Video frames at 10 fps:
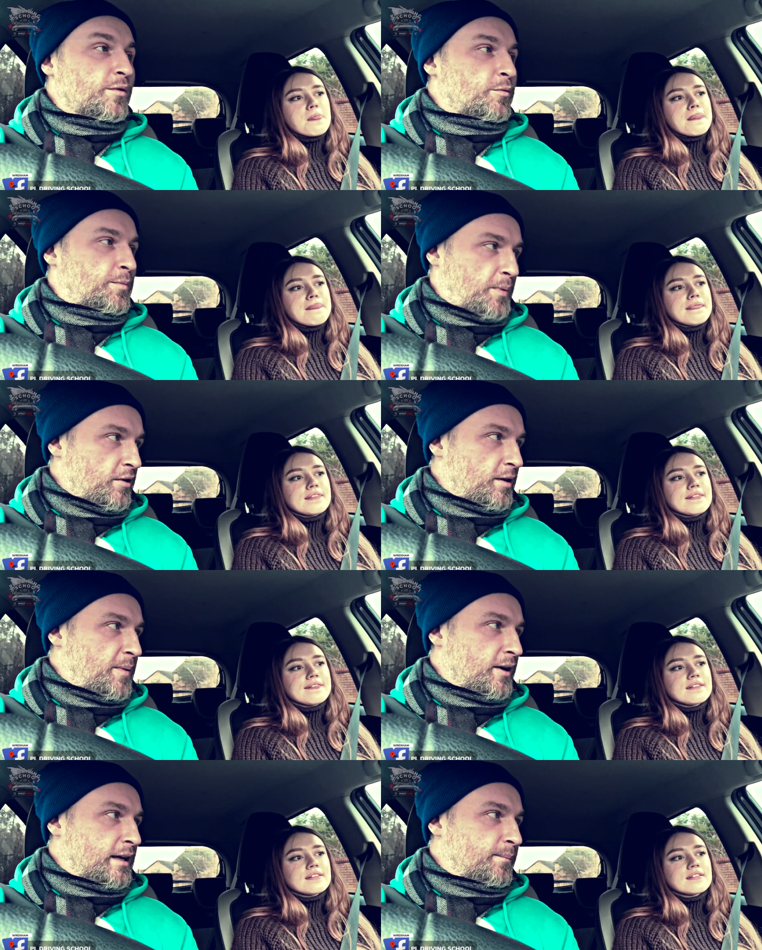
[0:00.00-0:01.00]
Speaker 1: with parallel
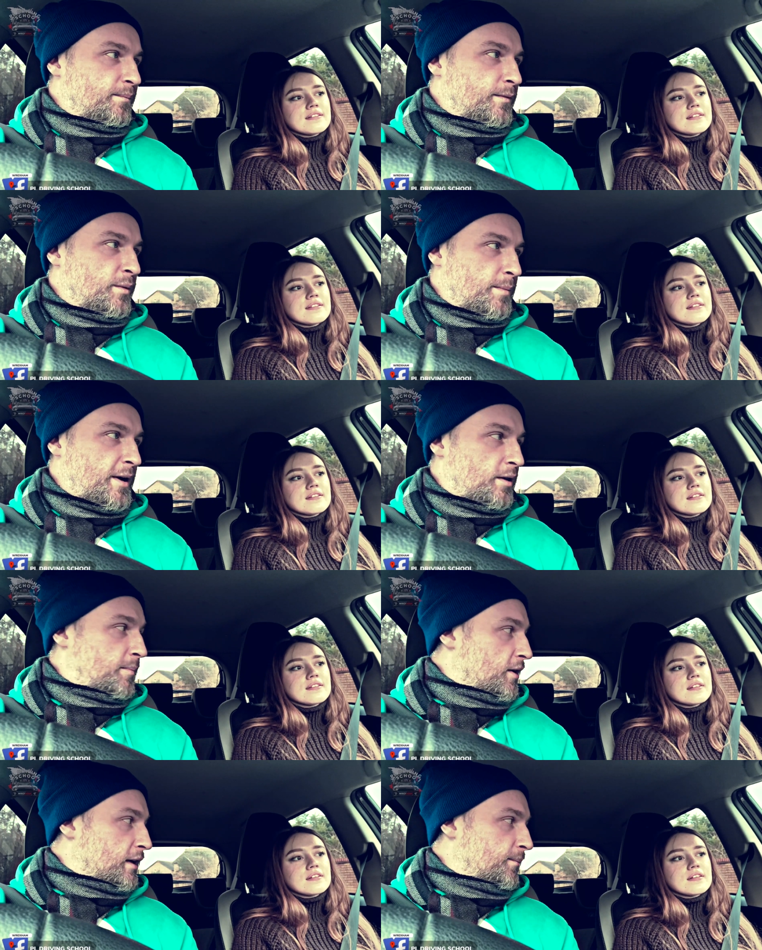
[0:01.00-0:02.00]
parking, with the parallel
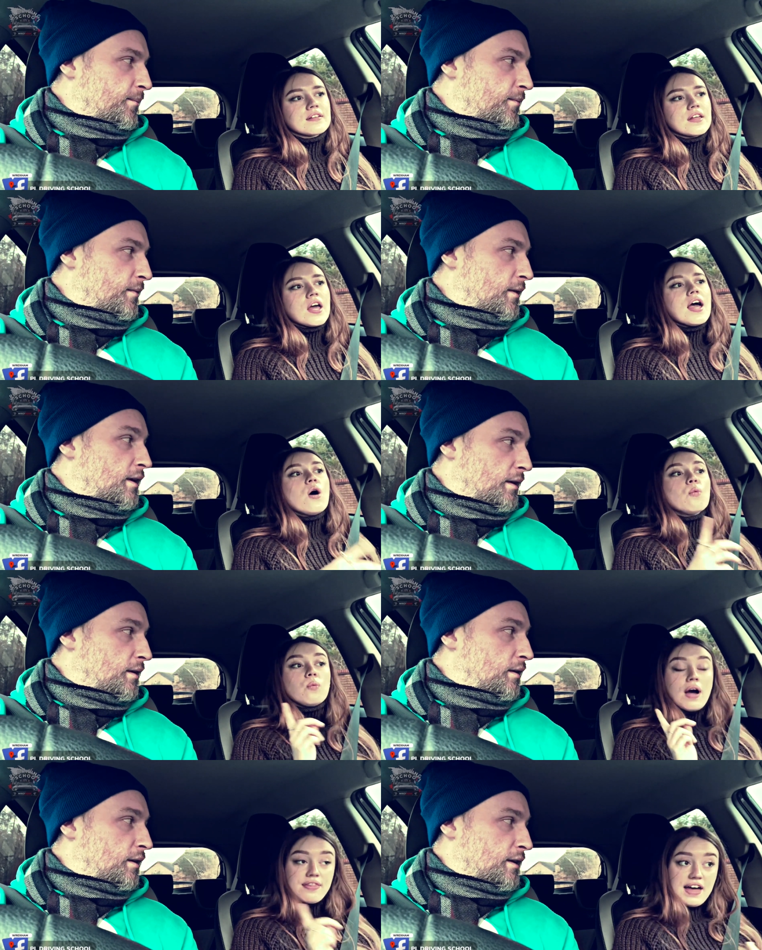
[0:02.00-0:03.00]
parking.
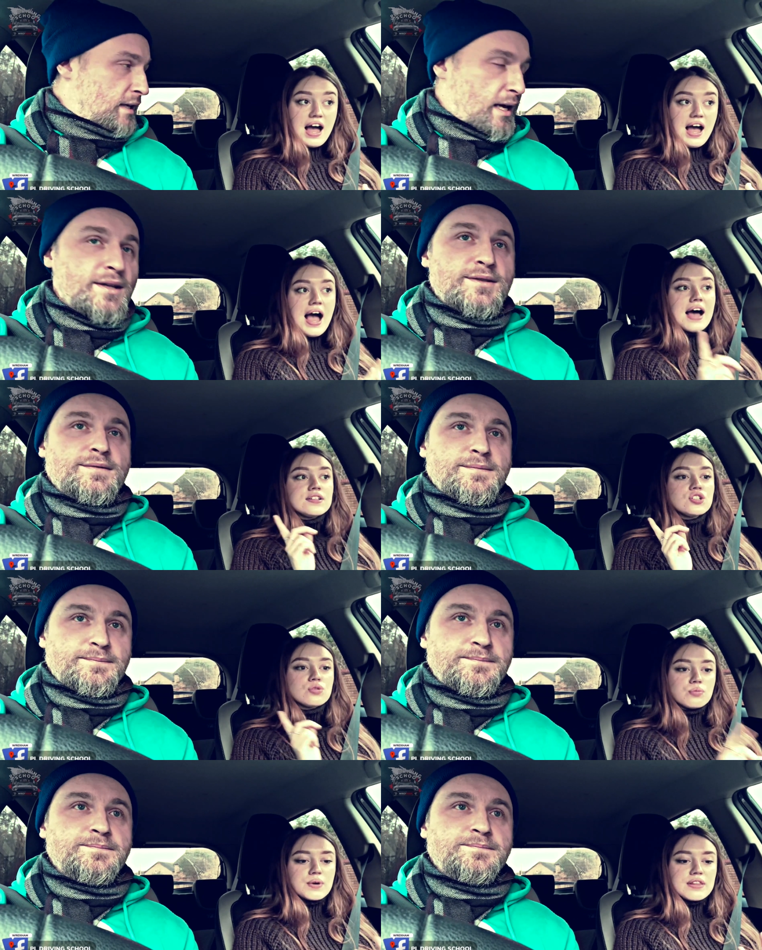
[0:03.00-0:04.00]
Speaker 2: That yes. and
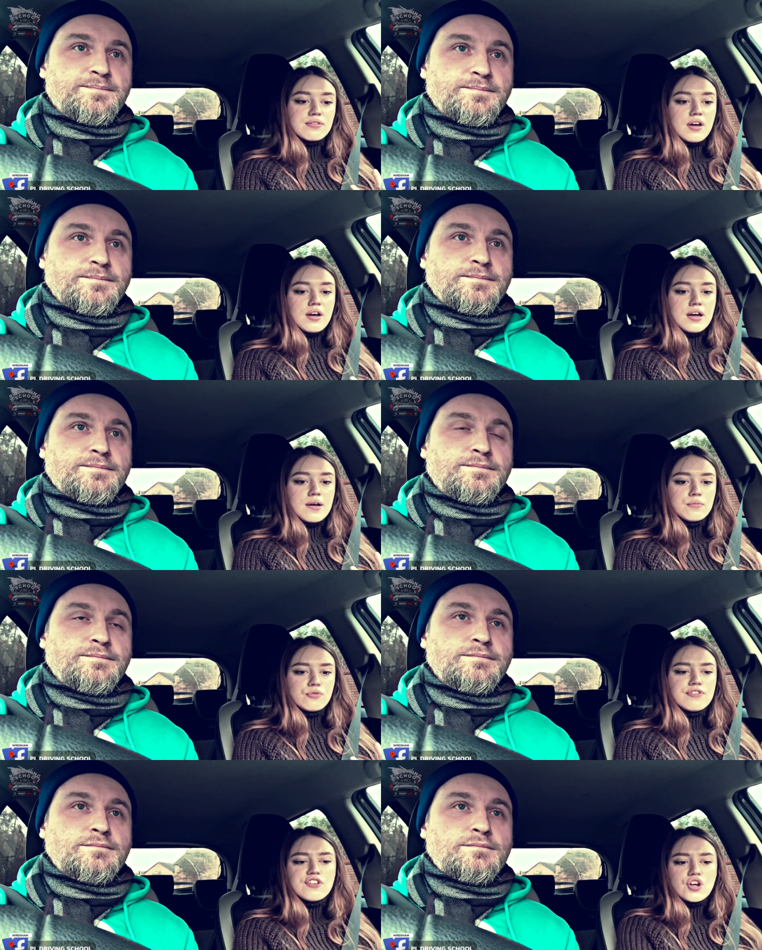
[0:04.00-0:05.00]
with um,
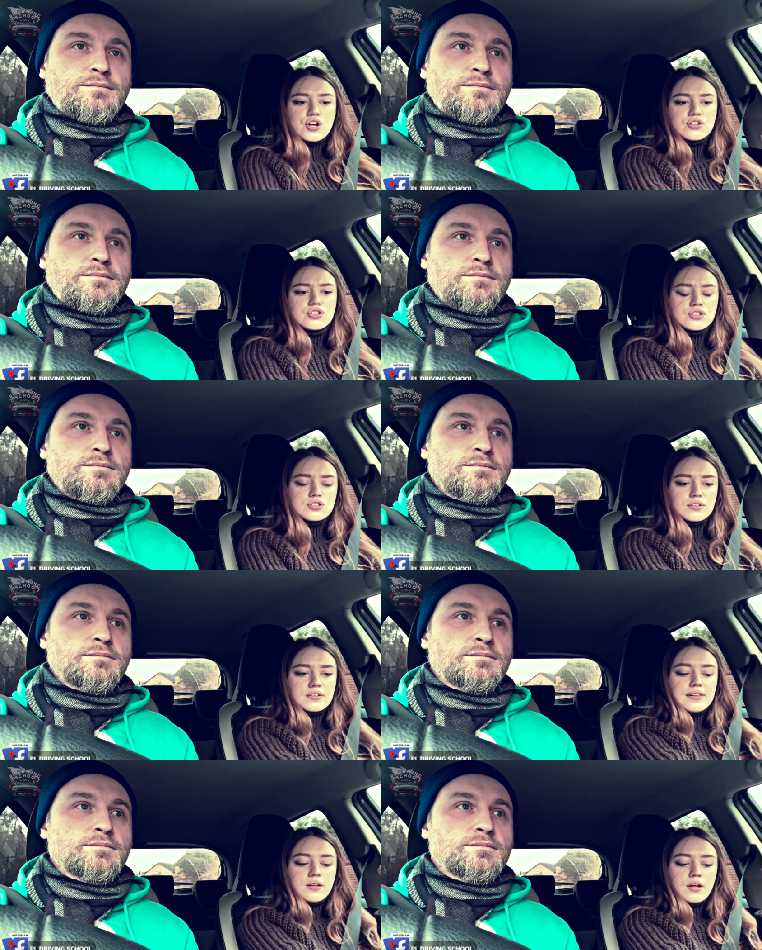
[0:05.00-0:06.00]
reverse,
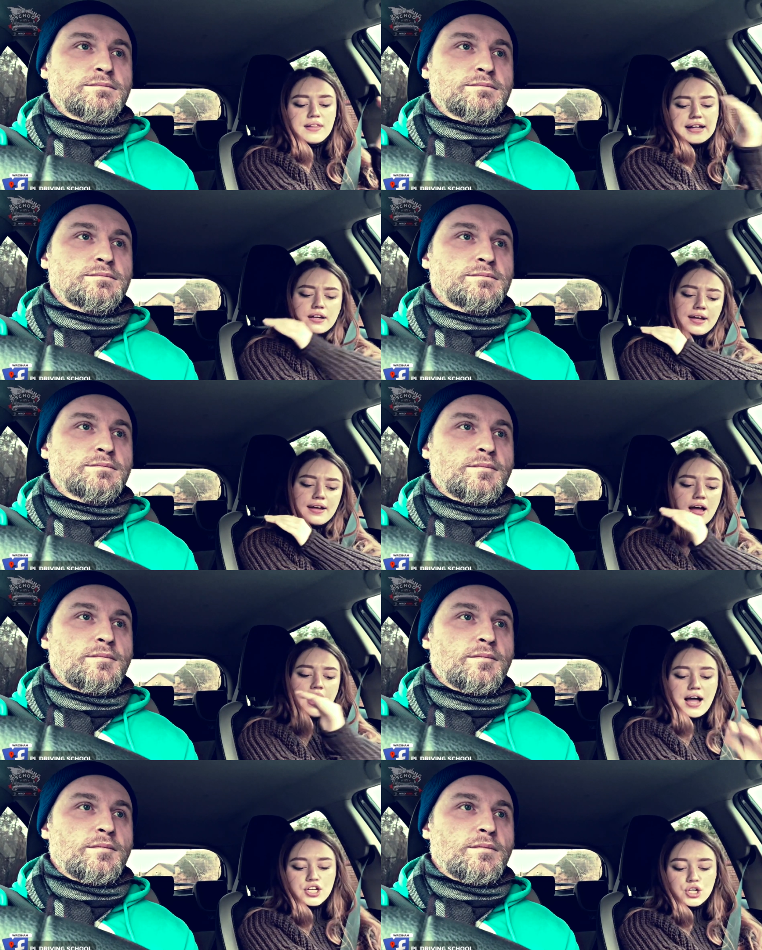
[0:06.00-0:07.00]
like
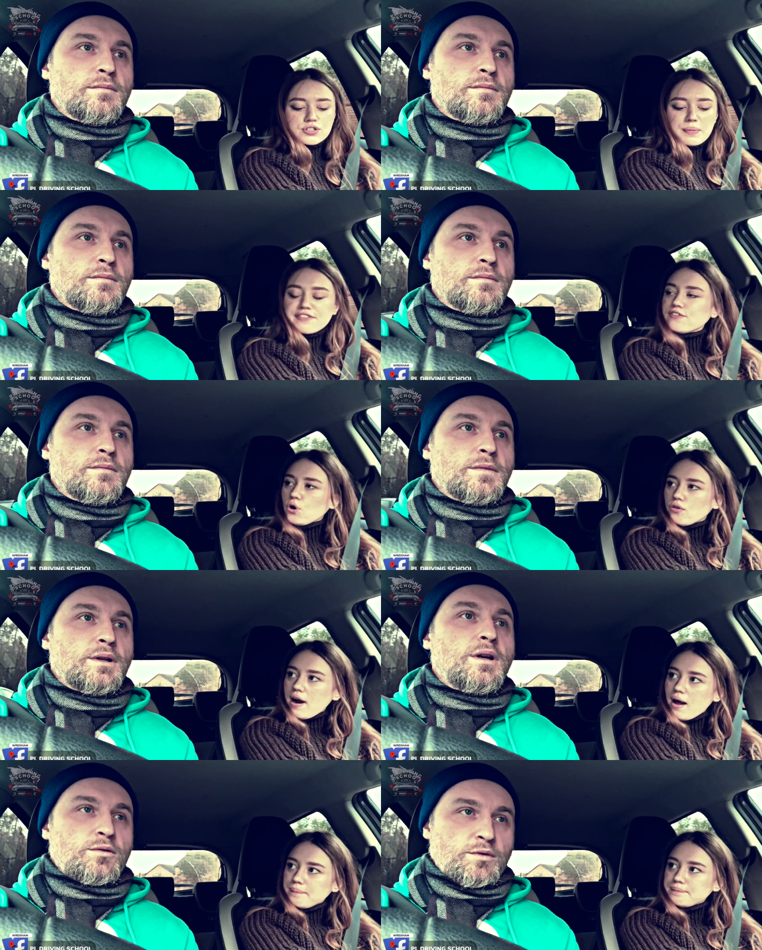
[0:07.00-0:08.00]
I used my
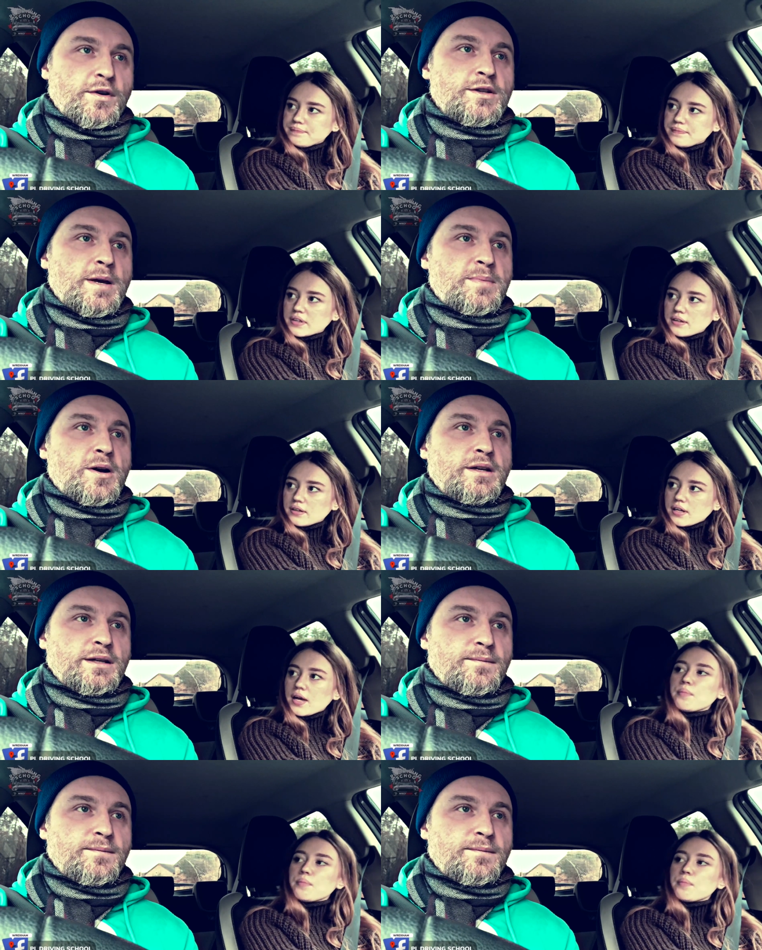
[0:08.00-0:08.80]
forearm. Reverse
Speaker 1: bay parking.